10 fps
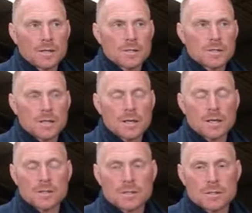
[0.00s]

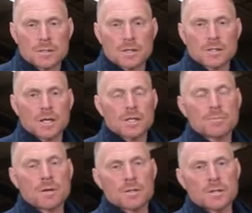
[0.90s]
This is a
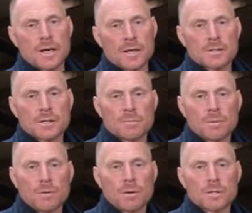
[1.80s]
6 months
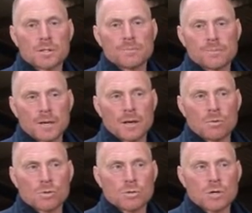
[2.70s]
lasting bolus and
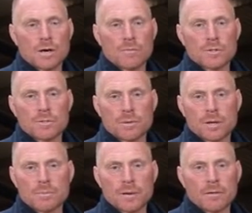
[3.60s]
also covers the
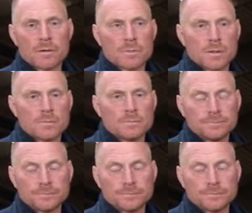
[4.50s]
bulling period as well.